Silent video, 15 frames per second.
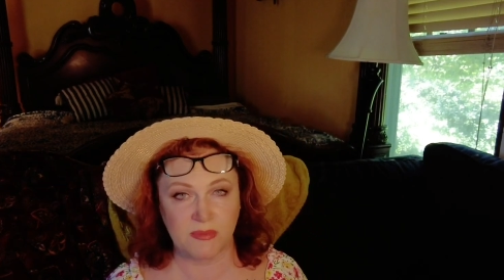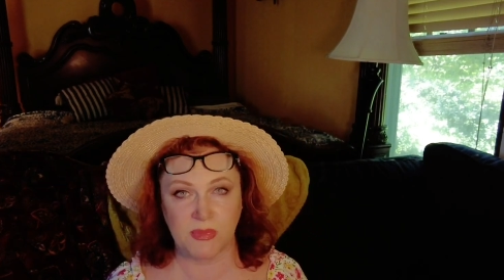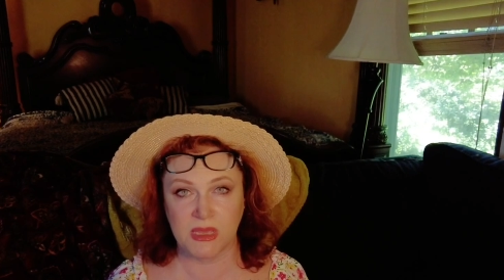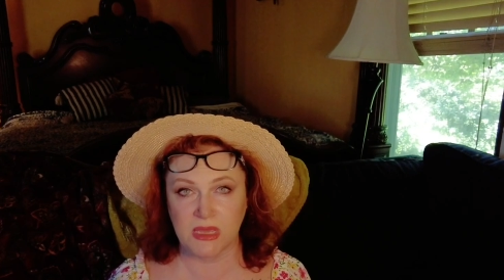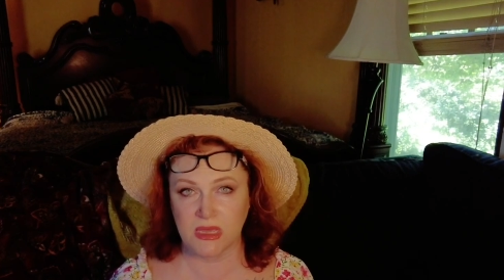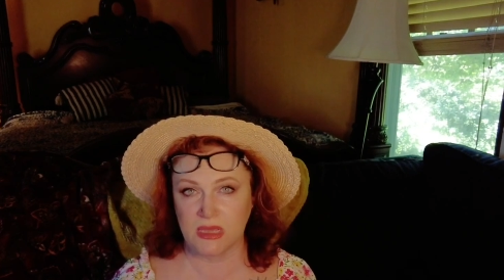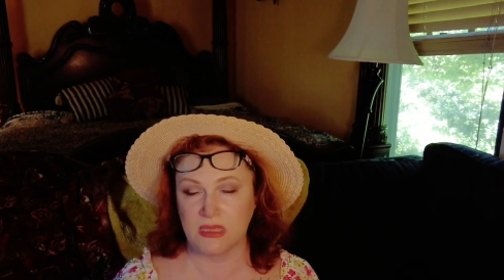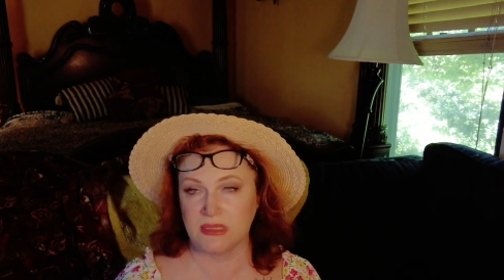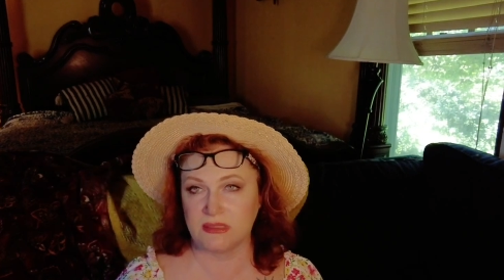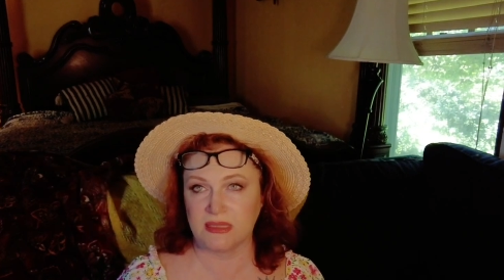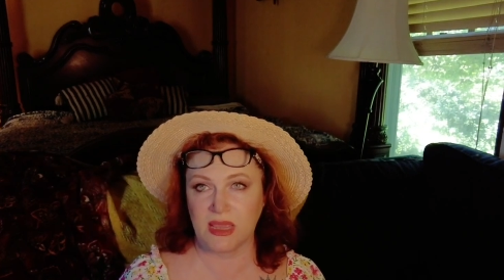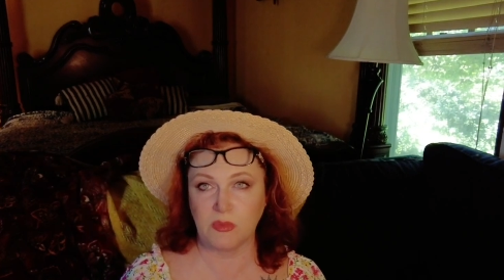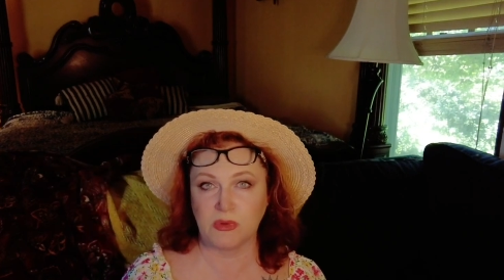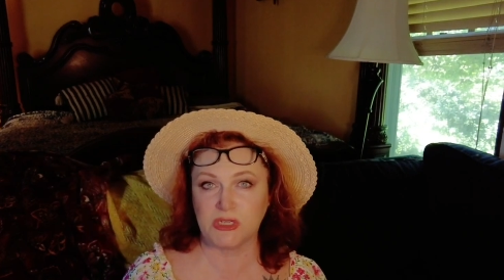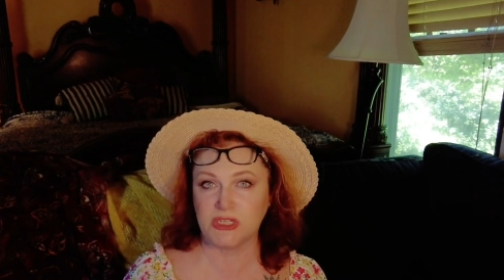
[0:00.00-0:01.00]
because they
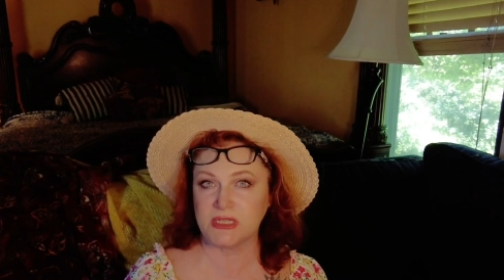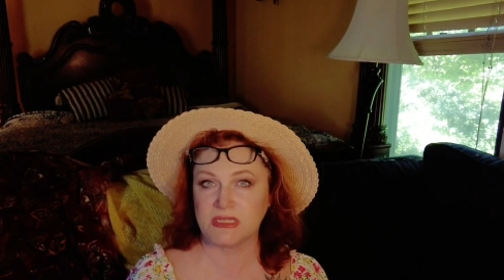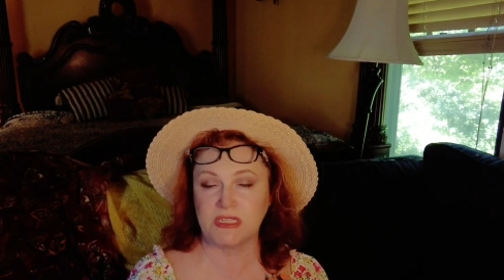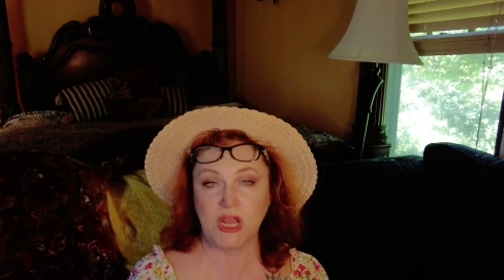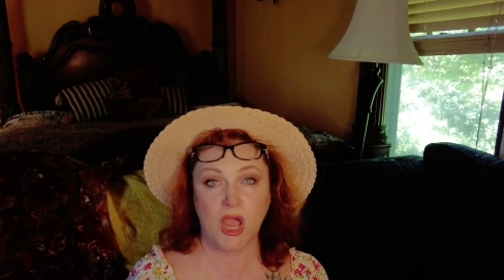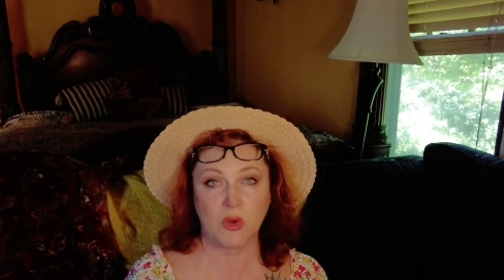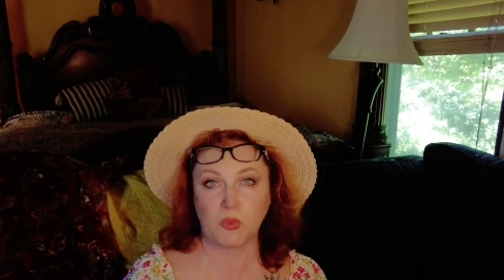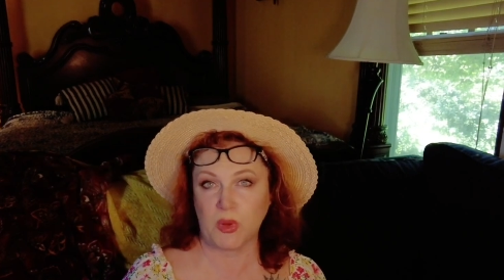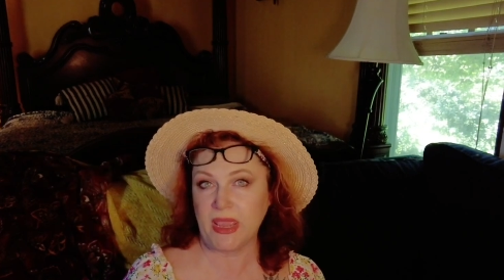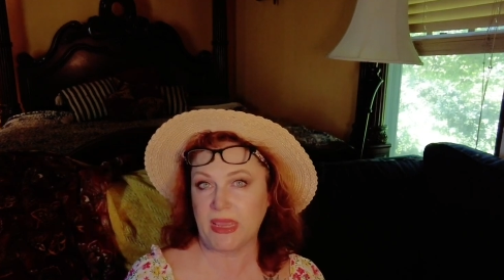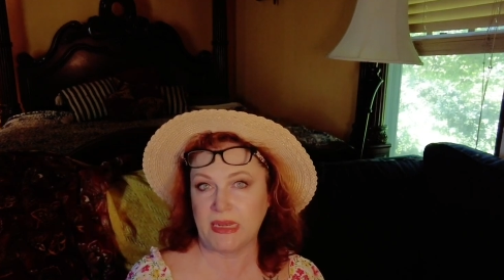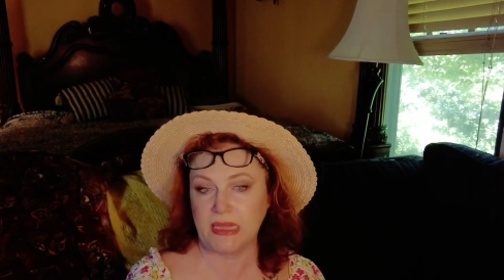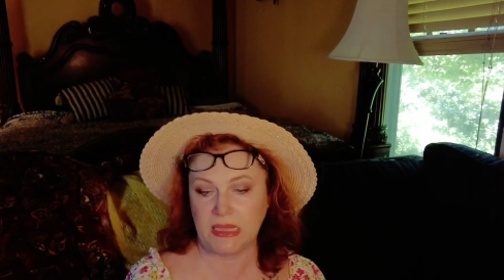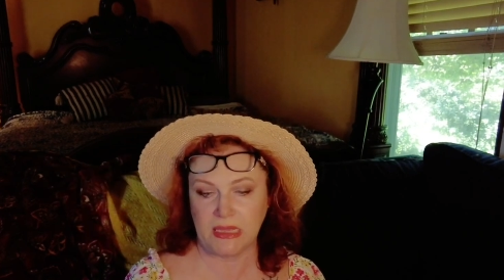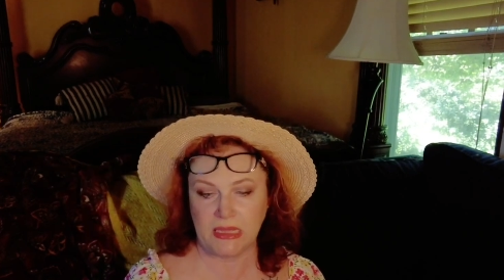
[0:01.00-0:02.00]
were just not ready.